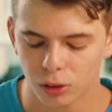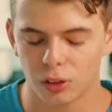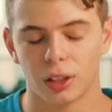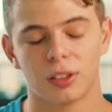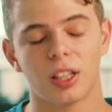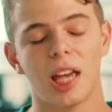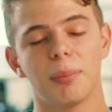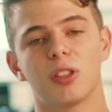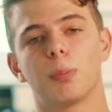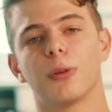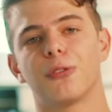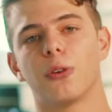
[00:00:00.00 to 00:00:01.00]
So the same as
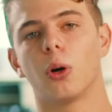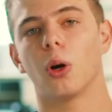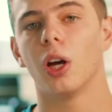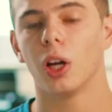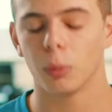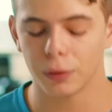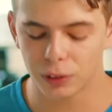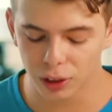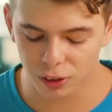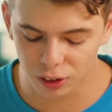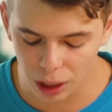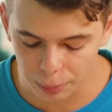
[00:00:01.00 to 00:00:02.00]
before, we've
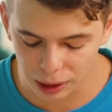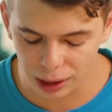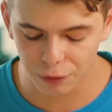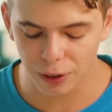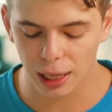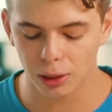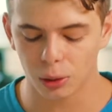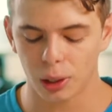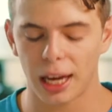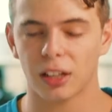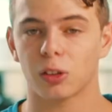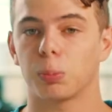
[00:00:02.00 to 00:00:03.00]
just subbed in our value
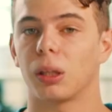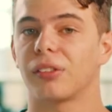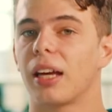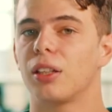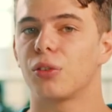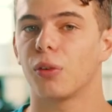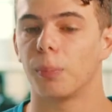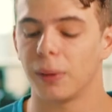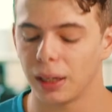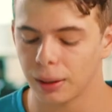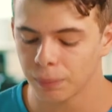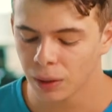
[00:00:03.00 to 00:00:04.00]
x plus h for
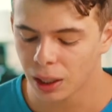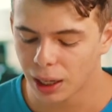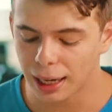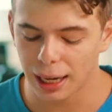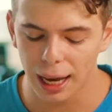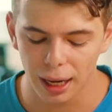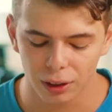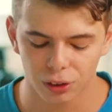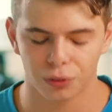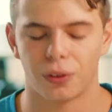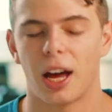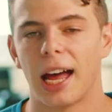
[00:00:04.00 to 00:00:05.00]
b and
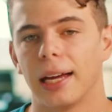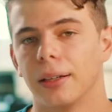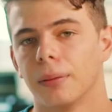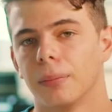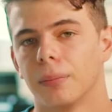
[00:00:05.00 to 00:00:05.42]
x for a.